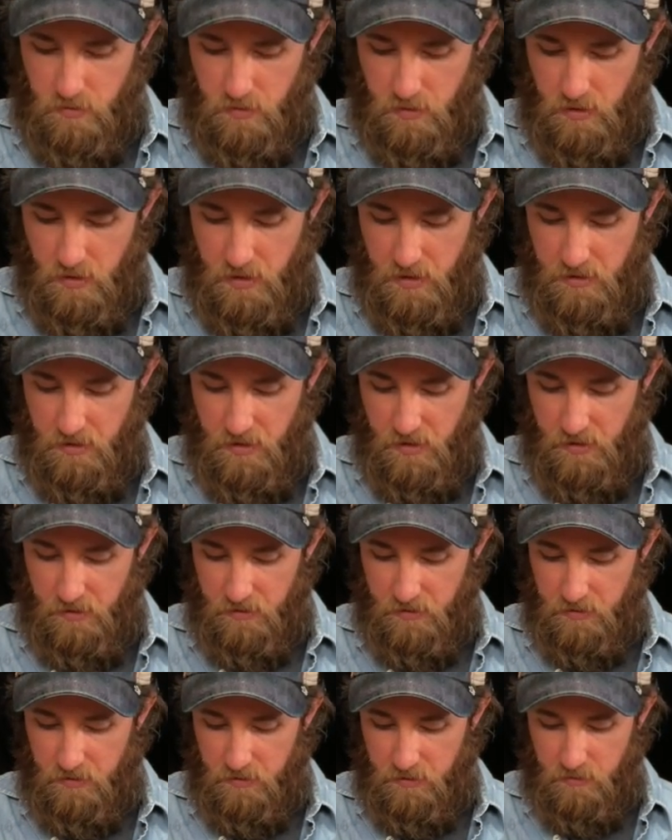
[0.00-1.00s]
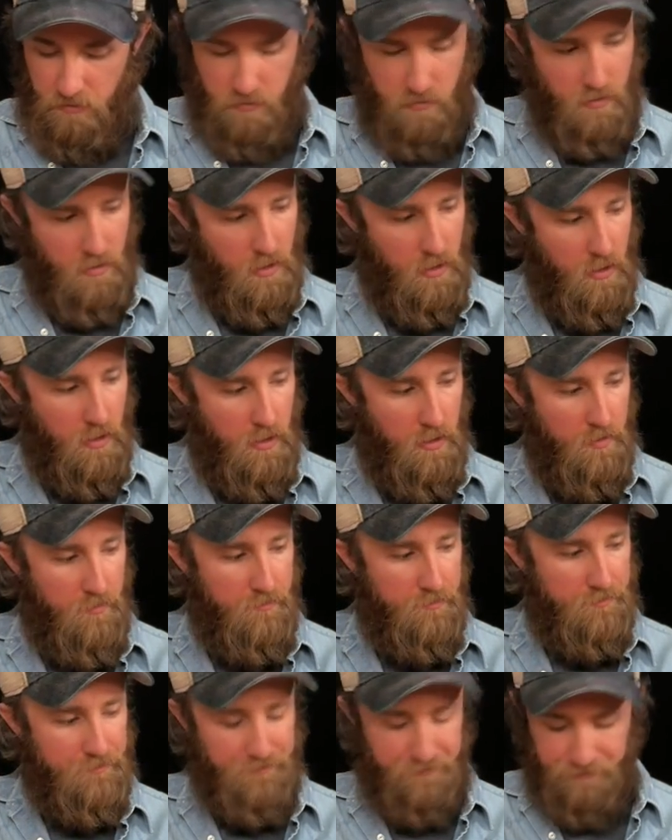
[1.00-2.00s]
index
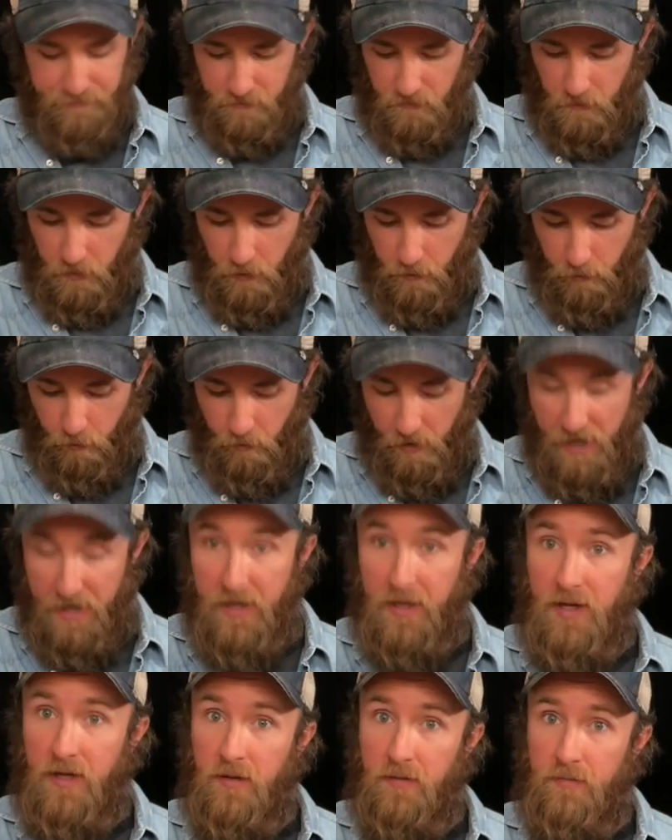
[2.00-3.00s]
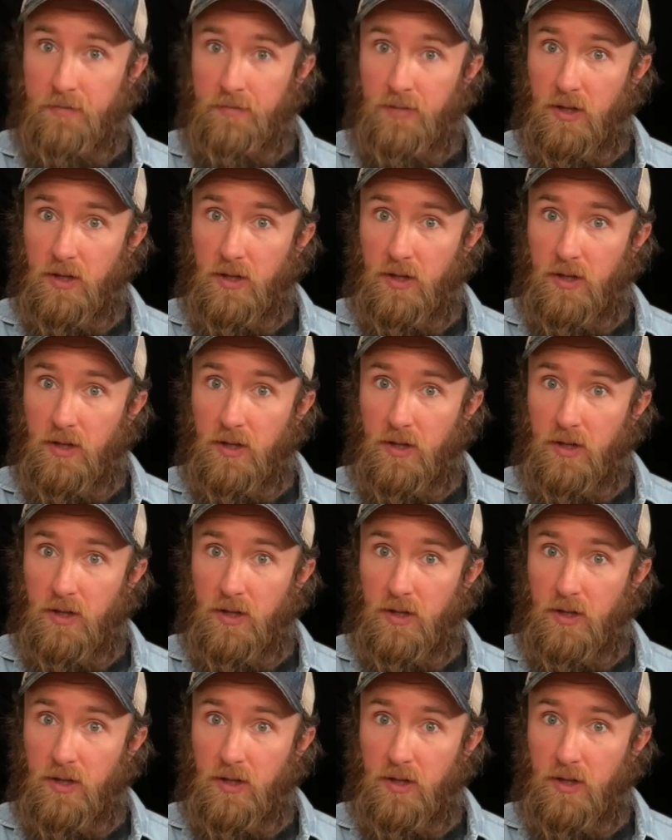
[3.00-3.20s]
on the right hand